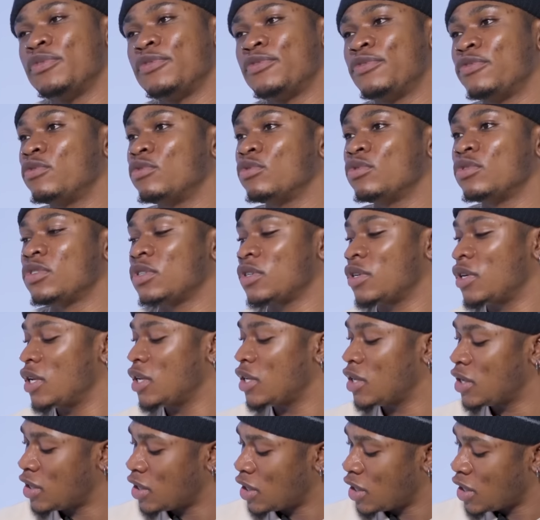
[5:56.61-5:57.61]
foods
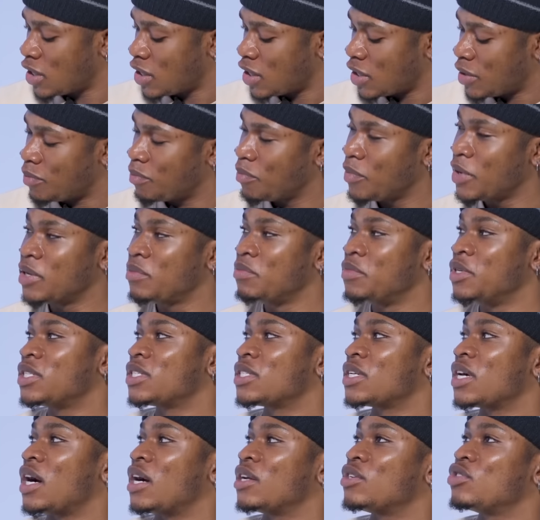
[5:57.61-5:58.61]
really made me
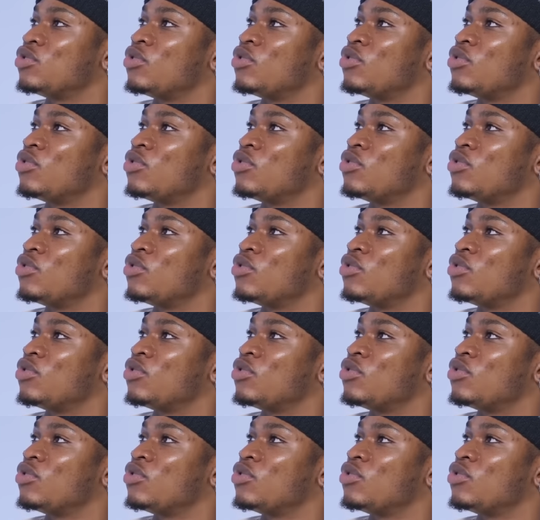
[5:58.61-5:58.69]
sad.